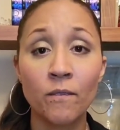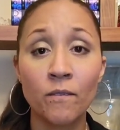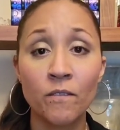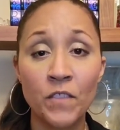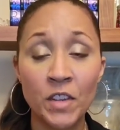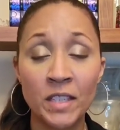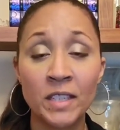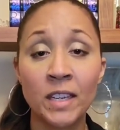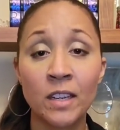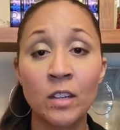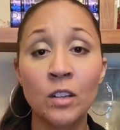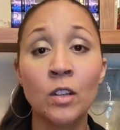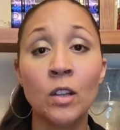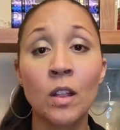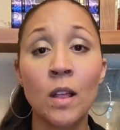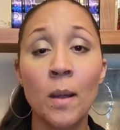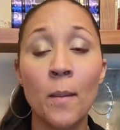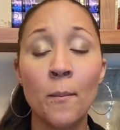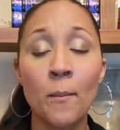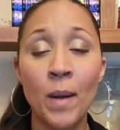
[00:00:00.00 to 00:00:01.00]

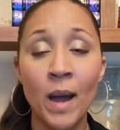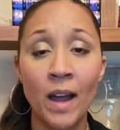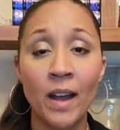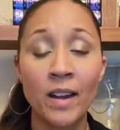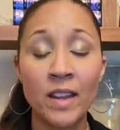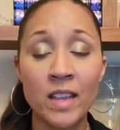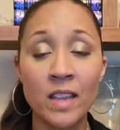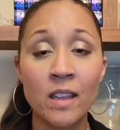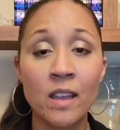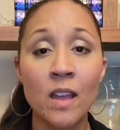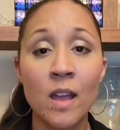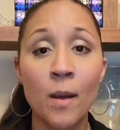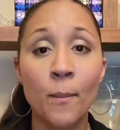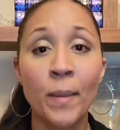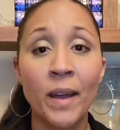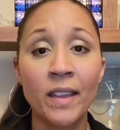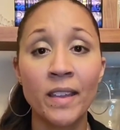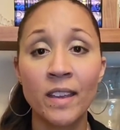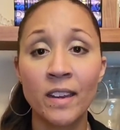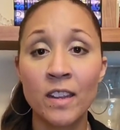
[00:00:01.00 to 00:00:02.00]
physical body
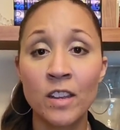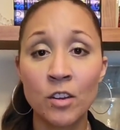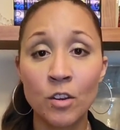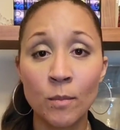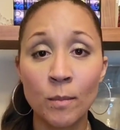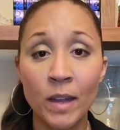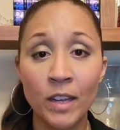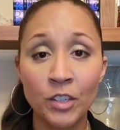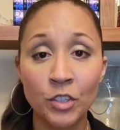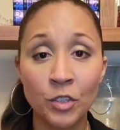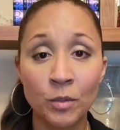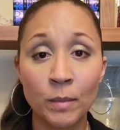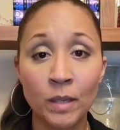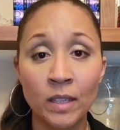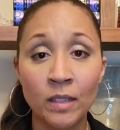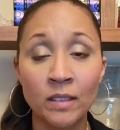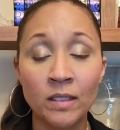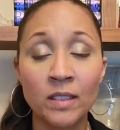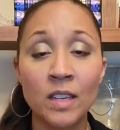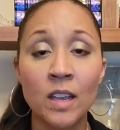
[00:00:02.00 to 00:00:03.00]
by getting your
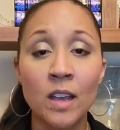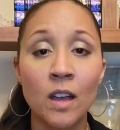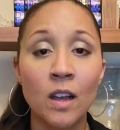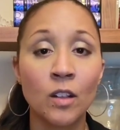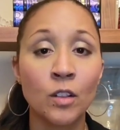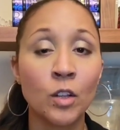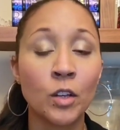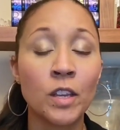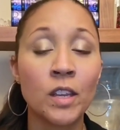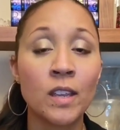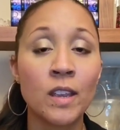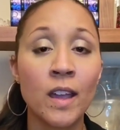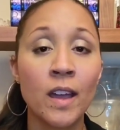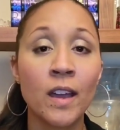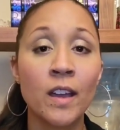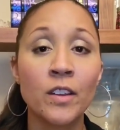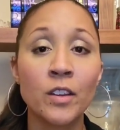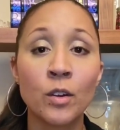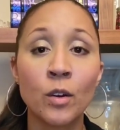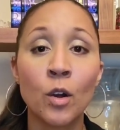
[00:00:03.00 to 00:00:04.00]
measurements, looking
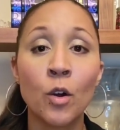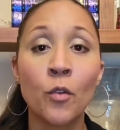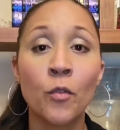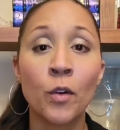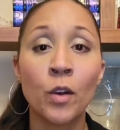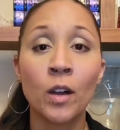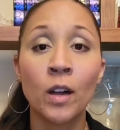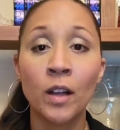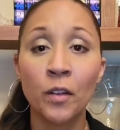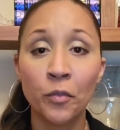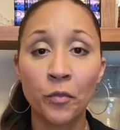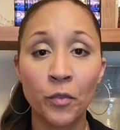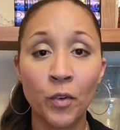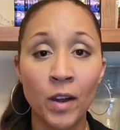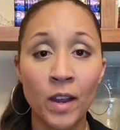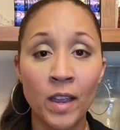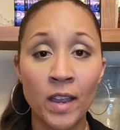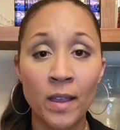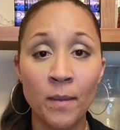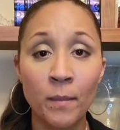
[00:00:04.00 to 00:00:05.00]
at your overall
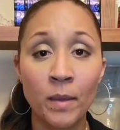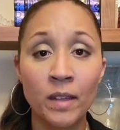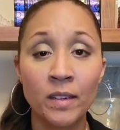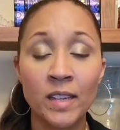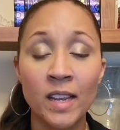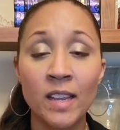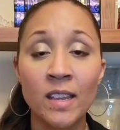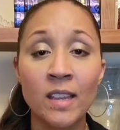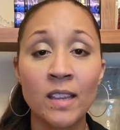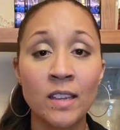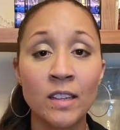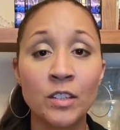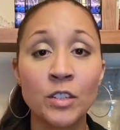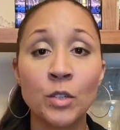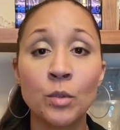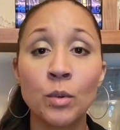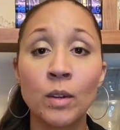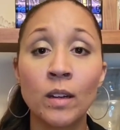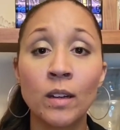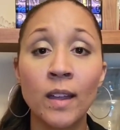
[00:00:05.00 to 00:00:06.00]
frame, taking
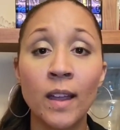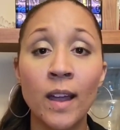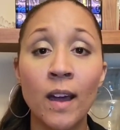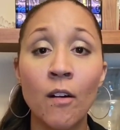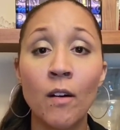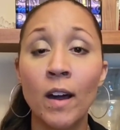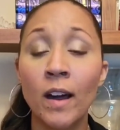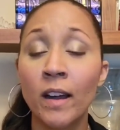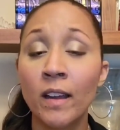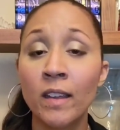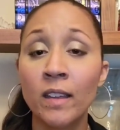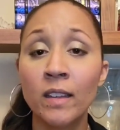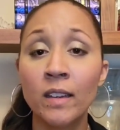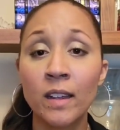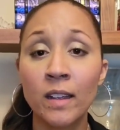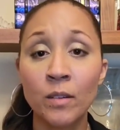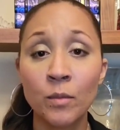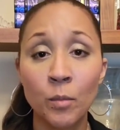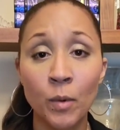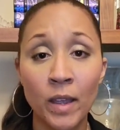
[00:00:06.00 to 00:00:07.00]
into account height
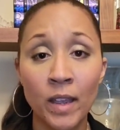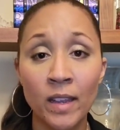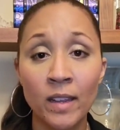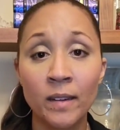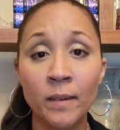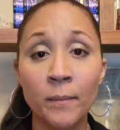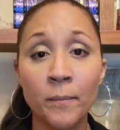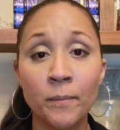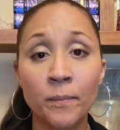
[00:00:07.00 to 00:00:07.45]
and weight,